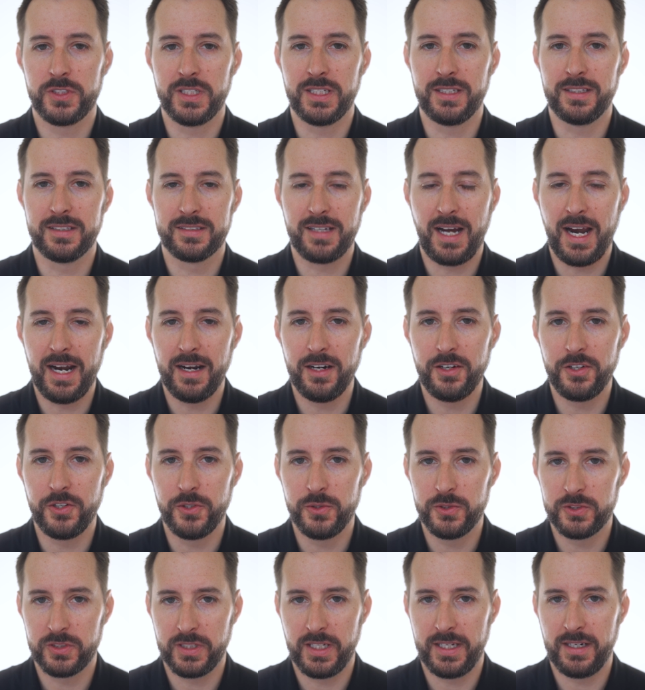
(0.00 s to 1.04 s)
an entire
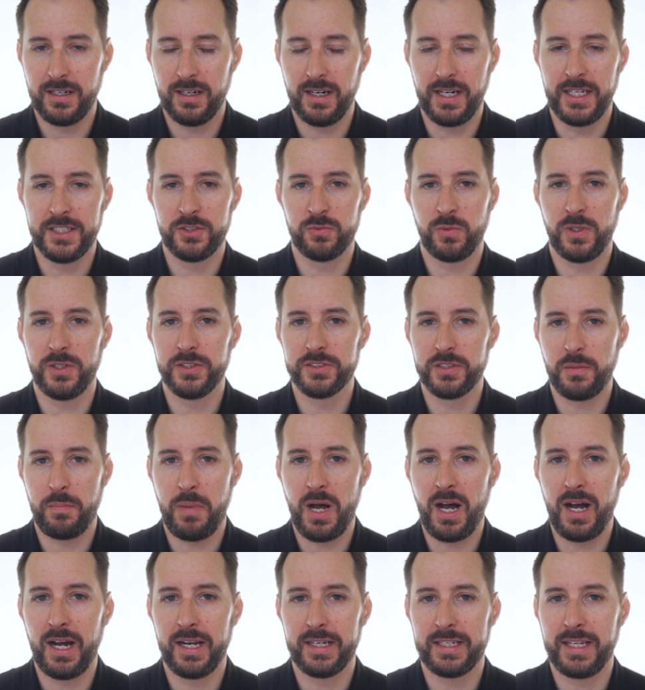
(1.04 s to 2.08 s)
newsletter as well as a
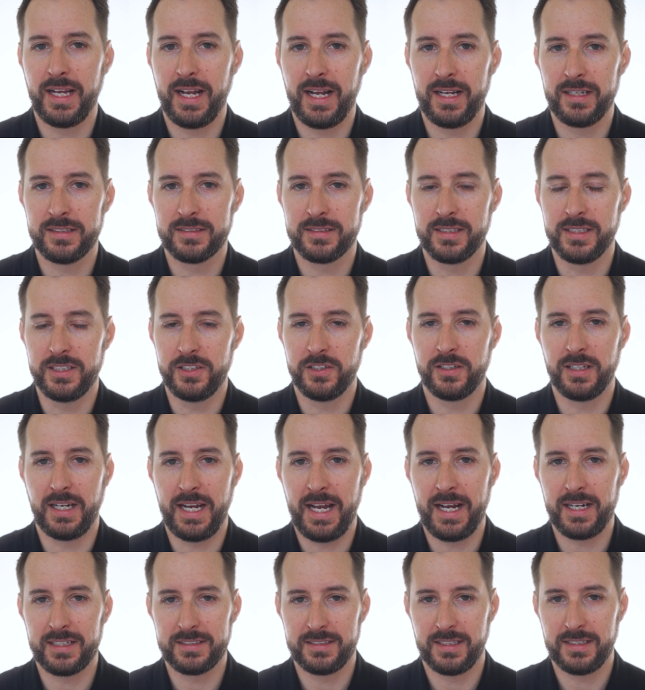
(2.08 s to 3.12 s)
podcast that you can
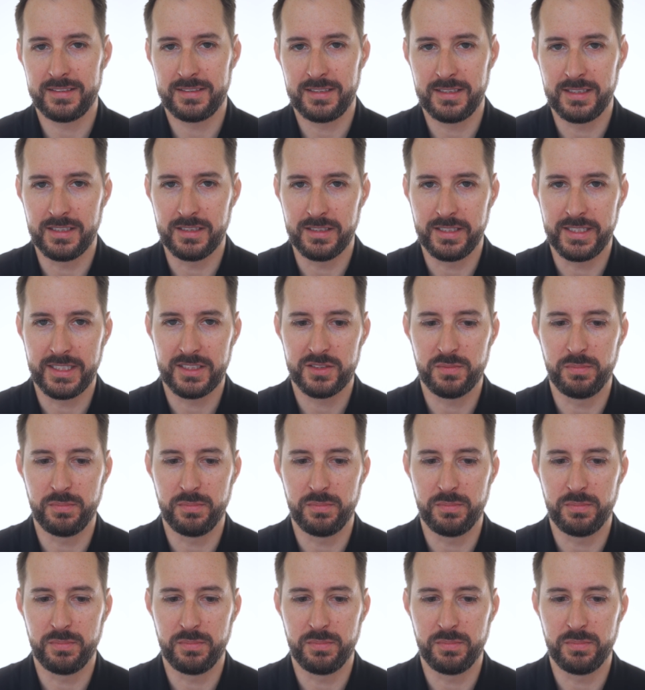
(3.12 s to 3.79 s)
access in the links